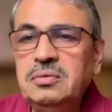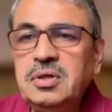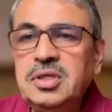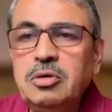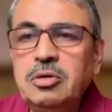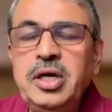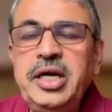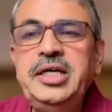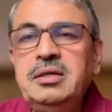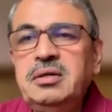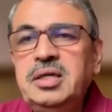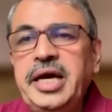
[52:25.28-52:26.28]

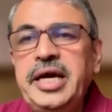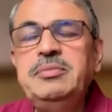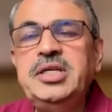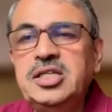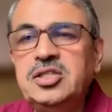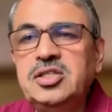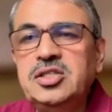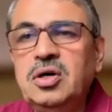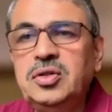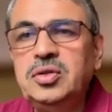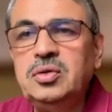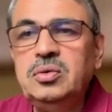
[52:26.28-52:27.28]
turbulent time it has
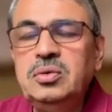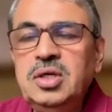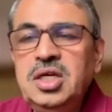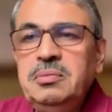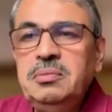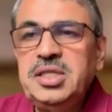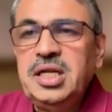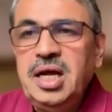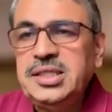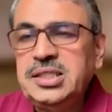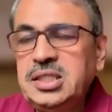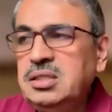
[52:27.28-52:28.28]
gone through. But the
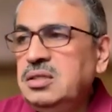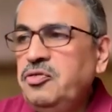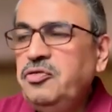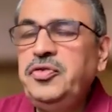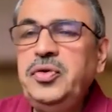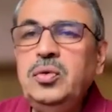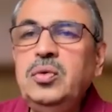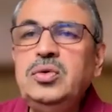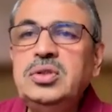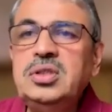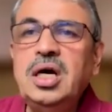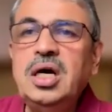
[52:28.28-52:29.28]
last
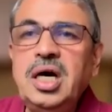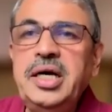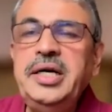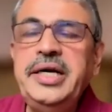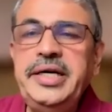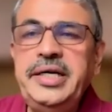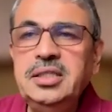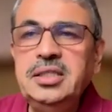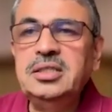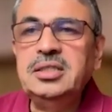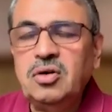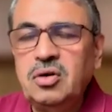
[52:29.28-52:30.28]
few 100
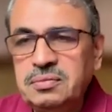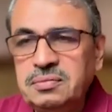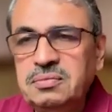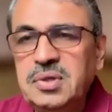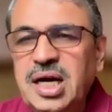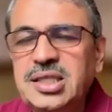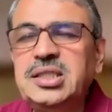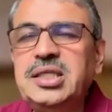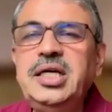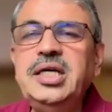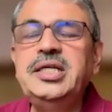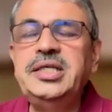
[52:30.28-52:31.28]
years, or last
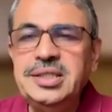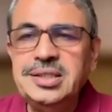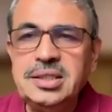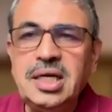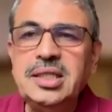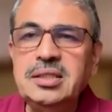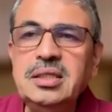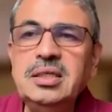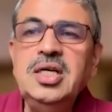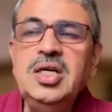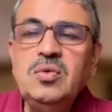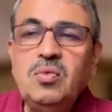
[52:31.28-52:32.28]
300 years rather,
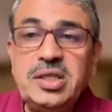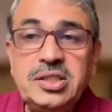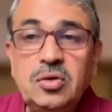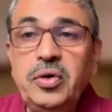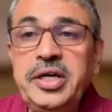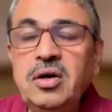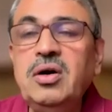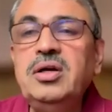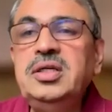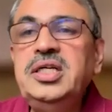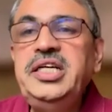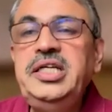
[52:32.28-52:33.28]
what's going on?
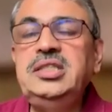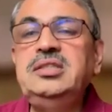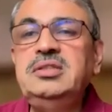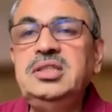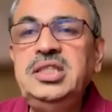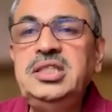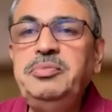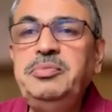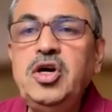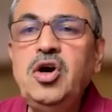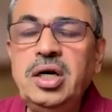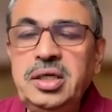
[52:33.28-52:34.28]
It's
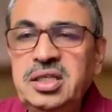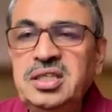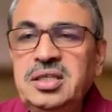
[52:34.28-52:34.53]
beyond